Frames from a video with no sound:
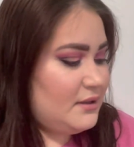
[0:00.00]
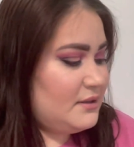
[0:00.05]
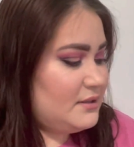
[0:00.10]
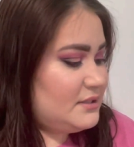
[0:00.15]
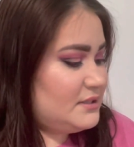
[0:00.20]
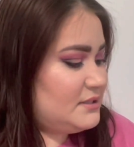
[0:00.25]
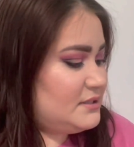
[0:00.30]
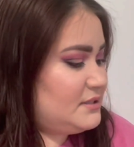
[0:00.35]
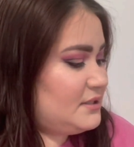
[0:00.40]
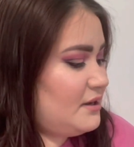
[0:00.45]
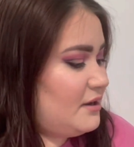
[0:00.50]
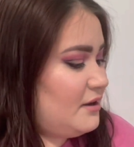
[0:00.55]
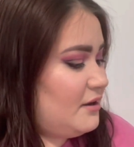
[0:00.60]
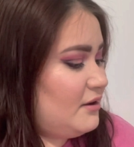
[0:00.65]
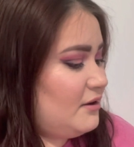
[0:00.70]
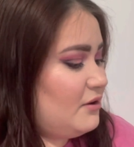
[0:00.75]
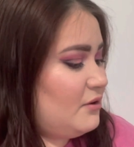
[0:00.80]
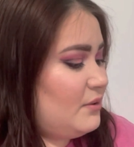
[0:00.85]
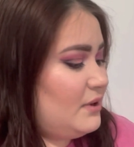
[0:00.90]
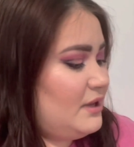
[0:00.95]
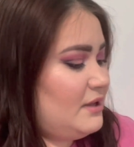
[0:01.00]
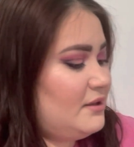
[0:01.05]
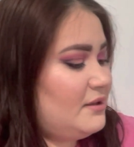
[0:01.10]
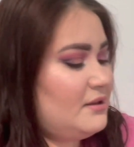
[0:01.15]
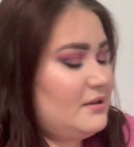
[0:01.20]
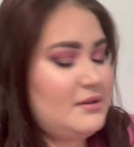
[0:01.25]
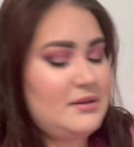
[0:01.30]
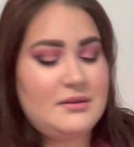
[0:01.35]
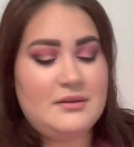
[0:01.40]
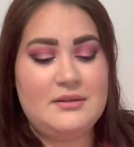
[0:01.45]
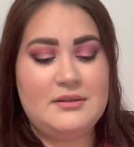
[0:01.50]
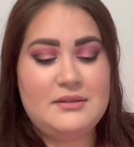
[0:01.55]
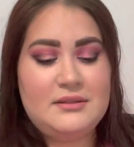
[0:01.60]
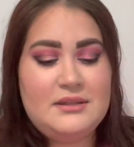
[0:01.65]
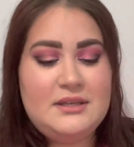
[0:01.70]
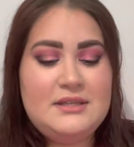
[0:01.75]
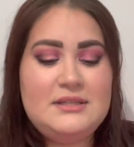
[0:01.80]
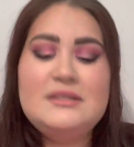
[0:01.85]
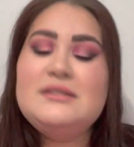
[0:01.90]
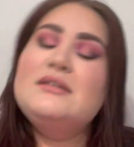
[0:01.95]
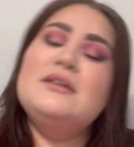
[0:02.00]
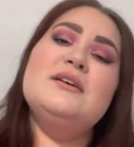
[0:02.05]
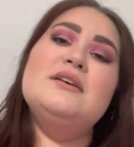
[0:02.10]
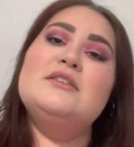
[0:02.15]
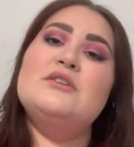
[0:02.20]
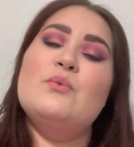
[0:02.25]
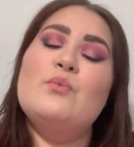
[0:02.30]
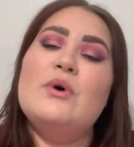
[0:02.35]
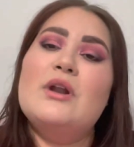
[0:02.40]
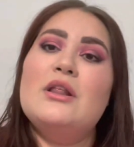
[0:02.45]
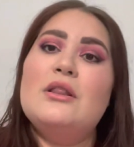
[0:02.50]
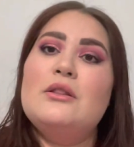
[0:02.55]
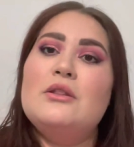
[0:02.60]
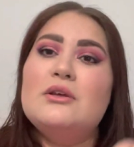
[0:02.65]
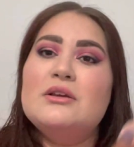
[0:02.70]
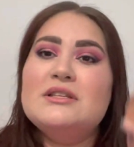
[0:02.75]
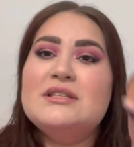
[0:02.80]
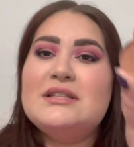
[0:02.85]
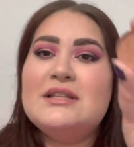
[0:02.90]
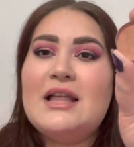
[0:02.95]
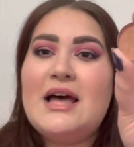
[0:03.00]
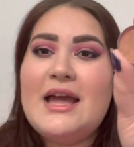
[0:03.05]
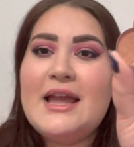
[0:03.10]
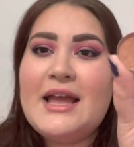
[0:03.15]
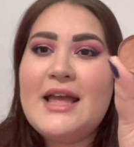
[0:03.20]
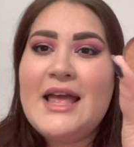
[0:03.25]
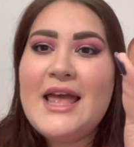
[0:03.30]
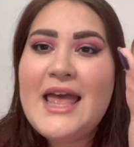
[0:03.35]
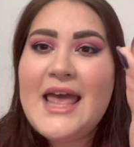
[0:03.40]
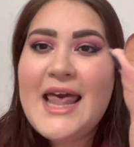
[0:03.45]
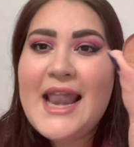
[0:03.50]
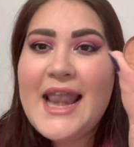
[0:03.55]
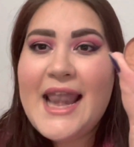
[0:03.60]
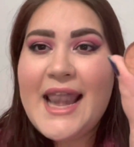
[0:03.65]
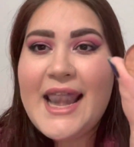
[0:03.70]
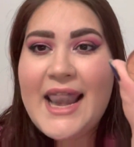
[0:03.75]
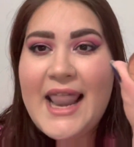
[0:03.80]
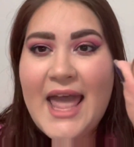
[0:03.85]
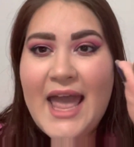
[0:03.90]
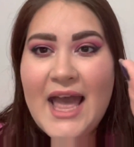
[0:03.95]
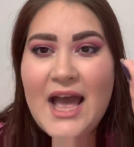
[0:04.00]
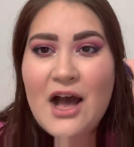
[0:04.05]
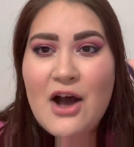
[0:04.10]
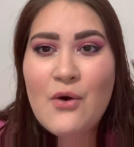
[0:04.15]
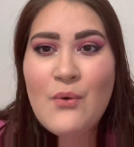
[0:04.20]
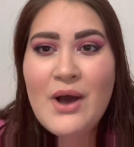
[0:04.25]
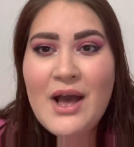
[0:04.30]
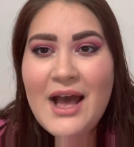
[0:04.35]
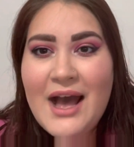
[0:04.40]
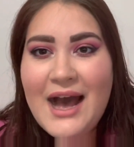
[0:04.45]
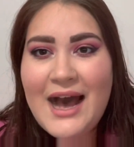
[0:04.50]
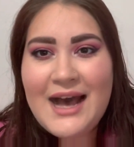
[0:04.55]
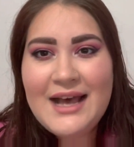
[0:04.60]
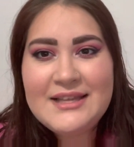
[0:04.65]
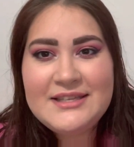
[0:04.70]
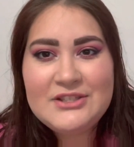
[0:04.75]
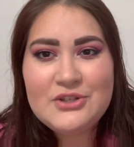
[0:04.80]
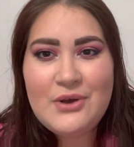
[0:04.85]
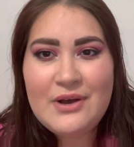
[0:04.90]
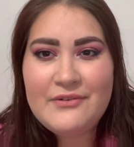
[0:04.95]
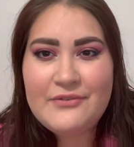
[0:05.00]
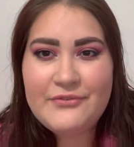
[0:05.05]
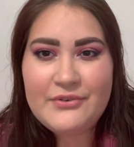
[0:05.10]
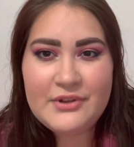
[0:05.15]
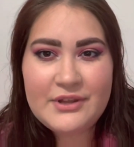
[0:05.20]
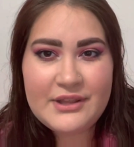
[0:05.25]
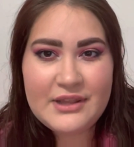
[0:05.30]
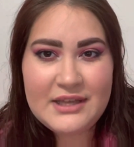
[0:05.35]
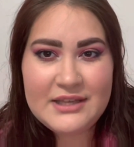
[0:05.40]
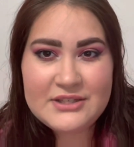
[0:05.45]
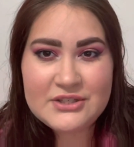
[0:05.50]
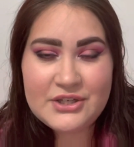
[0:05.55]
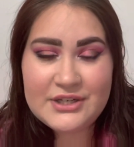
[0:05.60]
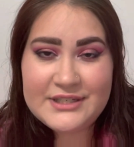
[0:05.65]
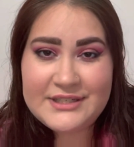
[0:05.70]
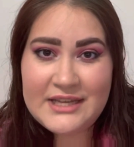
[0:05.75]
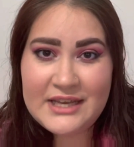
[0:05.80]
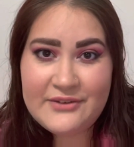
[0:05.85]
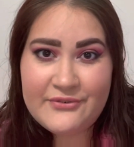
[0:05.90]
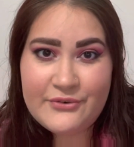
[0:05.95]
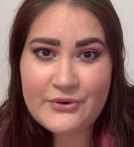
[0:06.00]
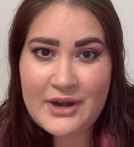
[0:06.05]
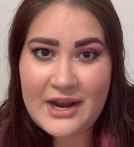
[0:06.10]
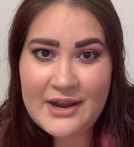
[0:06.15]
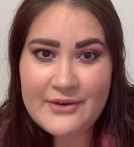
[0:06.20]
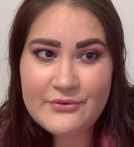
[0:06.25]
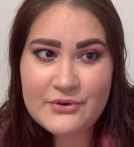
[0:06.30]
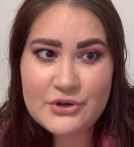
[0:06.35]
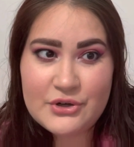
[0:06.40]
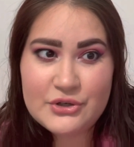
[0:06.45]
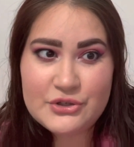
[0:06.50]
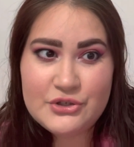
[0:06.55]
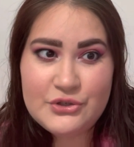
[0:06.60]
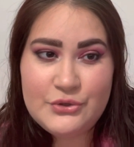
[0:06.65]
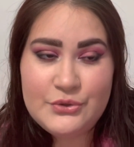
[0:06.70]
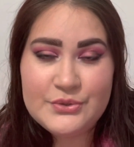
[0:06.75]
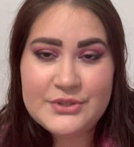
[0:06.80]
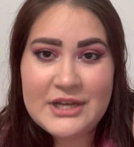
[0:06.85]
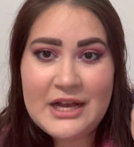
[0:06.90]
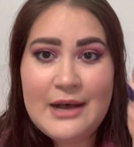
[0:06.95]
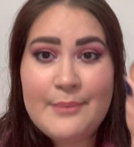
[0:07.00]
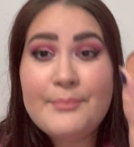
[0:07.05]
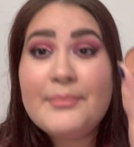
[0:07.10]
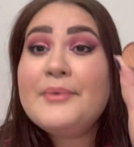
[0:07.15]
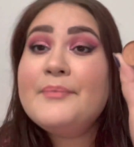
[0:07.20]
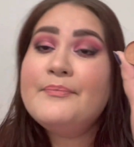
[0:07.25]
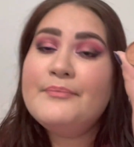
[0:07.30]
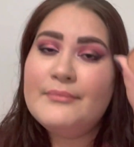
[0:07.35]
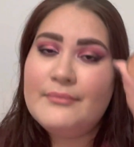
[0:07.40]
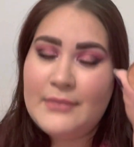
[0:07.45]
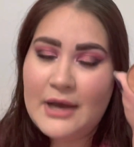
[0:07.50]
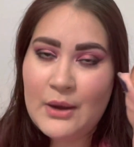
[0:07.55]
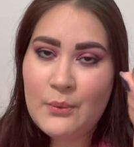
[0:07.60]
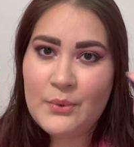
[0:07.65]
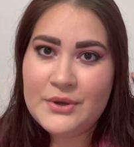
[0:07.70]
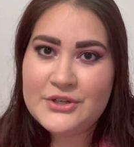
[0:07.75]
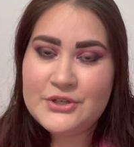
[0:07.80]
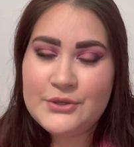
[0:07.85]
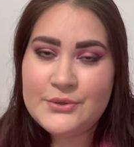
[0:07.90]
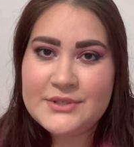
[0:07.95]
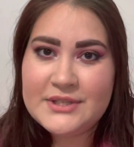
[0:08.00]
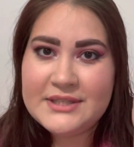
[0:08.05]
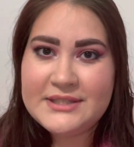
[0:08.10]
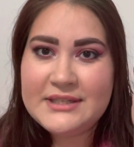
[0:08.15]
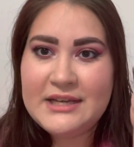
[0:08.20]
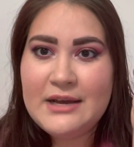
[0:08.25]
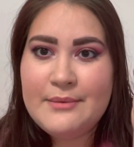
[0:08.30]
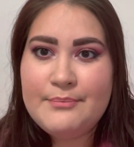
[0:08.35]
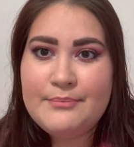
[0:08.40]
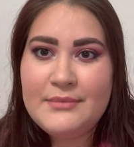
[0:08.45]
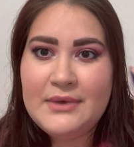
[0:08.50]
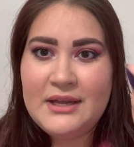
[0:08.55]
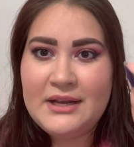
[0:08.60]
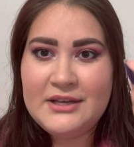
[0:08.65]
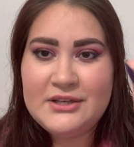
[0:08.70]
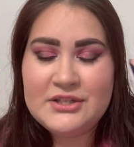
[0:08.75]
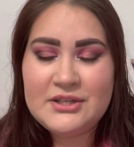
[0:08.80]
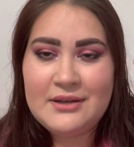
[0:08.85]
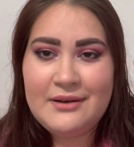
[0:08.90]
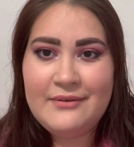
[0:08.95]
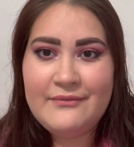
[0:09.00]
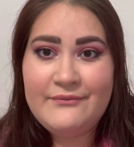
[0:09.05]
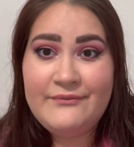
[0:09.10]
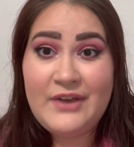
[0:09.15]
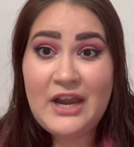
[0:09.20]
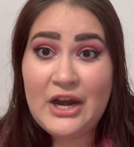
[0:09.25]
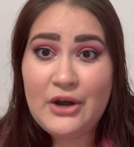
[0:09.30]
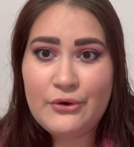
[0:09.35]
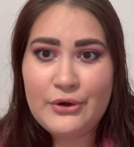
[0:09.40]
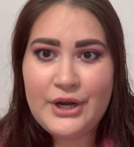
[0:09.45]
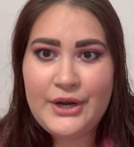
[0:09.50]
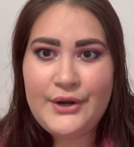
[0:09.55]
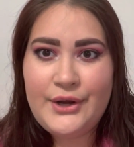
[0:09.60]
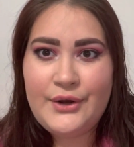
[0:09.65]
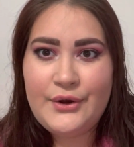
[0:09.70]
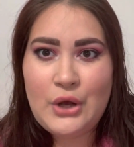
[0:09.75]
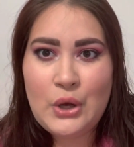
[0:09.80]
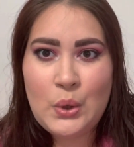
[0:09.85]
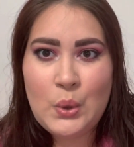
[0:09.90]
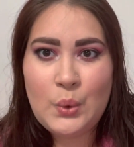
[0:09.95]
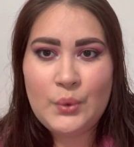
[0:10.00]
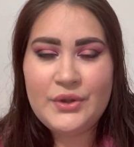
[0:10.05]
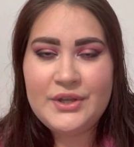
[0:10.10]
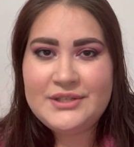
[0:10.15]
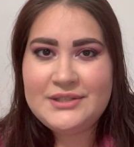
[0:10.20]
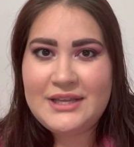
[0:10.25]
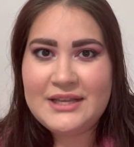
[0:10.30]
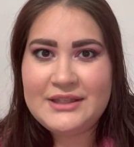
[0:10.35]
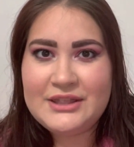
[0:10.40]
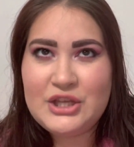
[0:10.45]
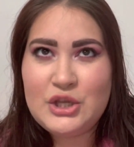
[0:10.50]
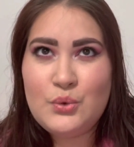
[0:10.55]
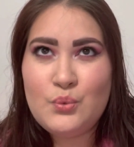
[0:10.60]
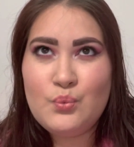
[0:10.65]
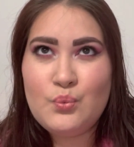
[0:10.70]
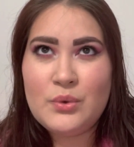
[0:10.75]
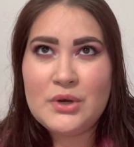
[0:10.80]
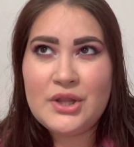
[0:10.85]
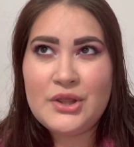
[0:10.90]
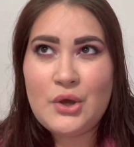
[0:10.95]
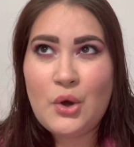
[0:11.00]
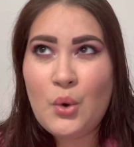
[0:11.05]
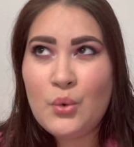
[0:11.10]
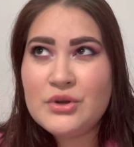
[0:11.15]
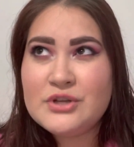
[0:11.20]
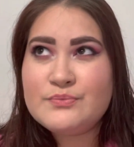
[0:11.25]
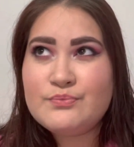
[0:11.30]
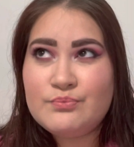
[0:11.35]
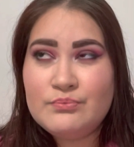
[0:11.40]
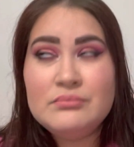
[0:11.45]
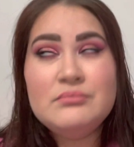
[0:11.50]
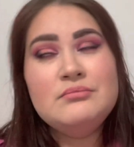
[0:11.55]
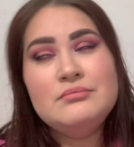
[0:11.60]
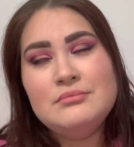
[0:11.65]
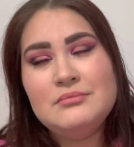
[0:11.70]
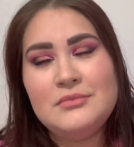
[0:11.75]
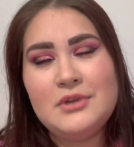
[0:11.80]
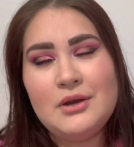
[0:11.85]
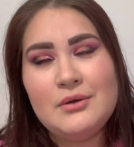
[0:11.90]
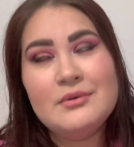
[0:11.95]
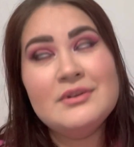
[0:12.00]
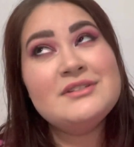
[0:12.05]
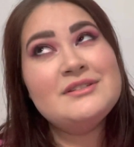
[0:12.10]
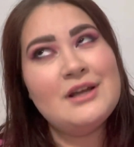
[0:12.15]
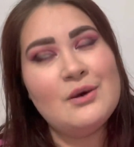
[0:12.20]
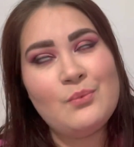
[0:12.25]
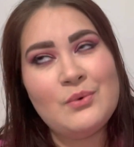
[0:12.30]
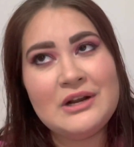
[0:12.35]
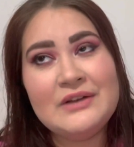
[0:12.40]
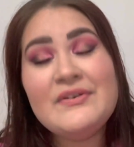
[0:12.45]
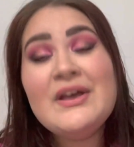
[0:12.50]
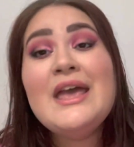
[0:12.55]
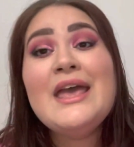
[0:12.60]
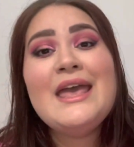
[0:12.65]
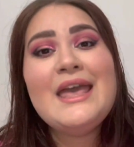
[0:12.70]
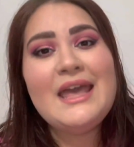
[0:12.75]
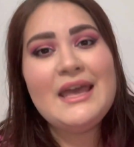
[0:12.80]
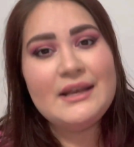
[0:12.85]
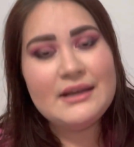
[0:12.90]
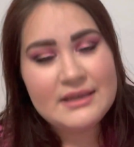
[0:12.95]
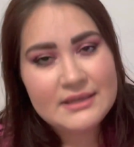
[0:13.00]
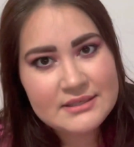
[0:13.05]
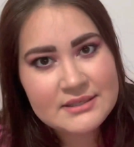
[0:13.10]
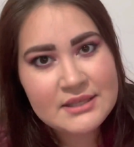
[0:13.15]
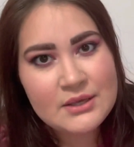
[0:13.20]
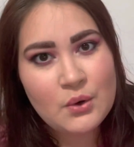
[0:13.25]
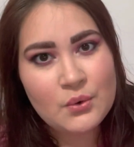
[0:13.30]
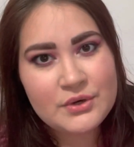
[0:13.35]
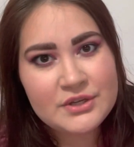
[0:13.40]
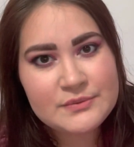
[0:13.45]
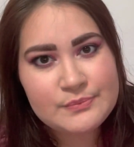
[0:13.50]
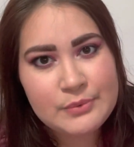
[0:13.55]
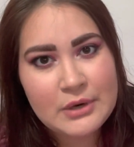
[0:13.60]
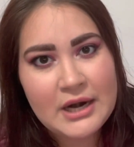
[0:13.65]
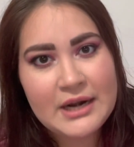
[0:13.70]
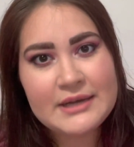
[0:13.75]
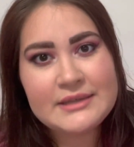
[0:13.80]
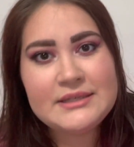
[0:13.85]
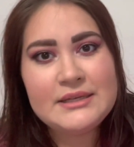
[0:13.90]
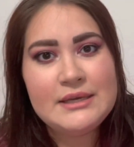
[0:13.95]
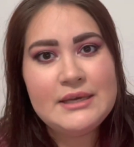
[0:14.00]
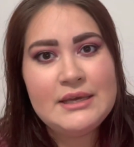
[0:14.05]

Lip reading: So this is what it looks like now. I still have a feeling that it's going to take forever to use up. I want to use this up. It is very old. This is like one of the oldest. No, it's not one of. It is the oldest product